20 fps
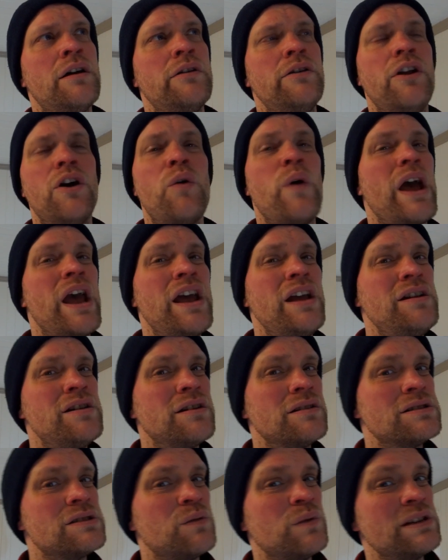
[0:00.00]
no
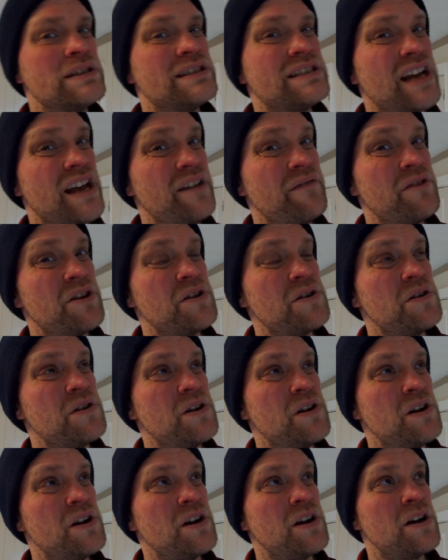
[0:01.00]
angels will save you,
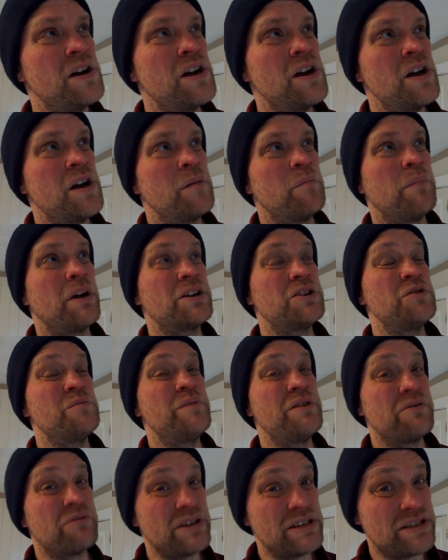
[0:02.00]
but you'll
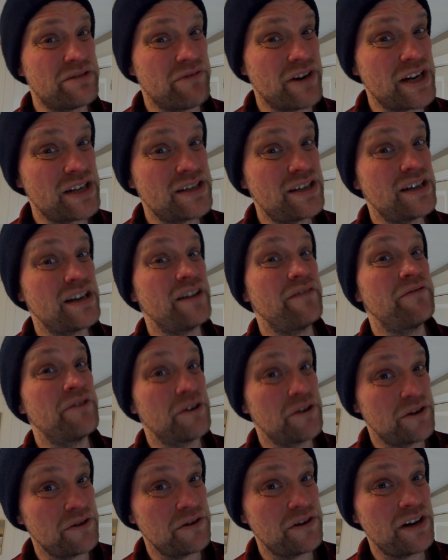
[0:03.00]
be resurrected if you're
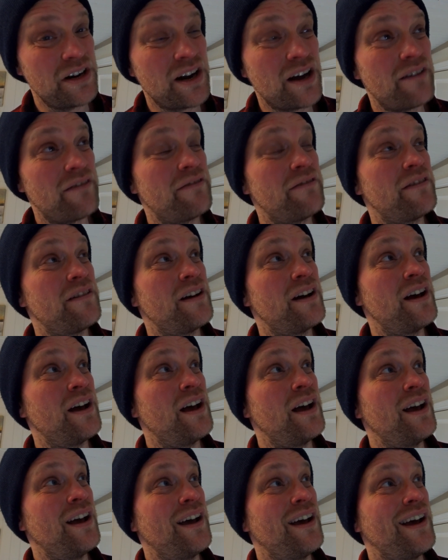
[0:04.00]
good enough.
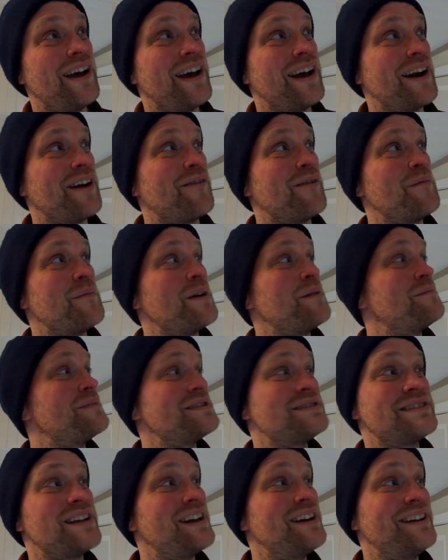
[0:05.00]
And I remember
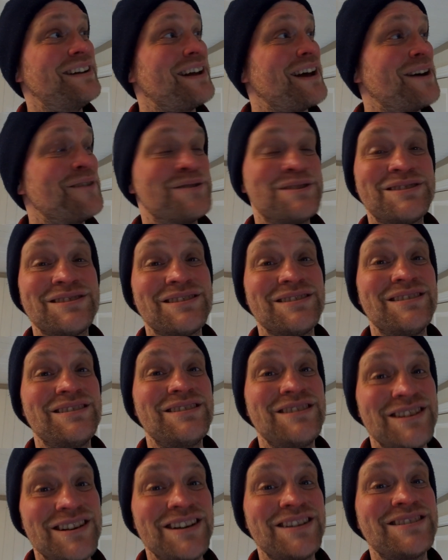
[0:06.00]
standing there, I was
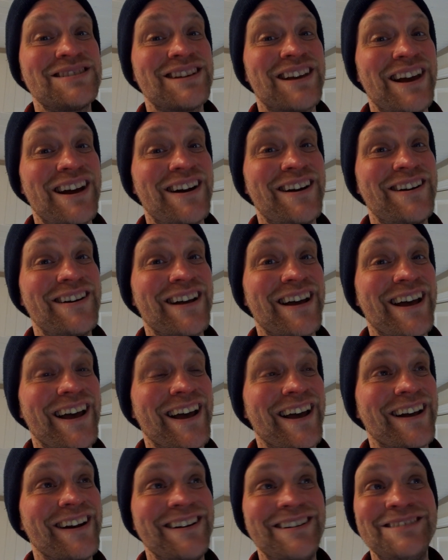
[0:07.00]
shit scared, and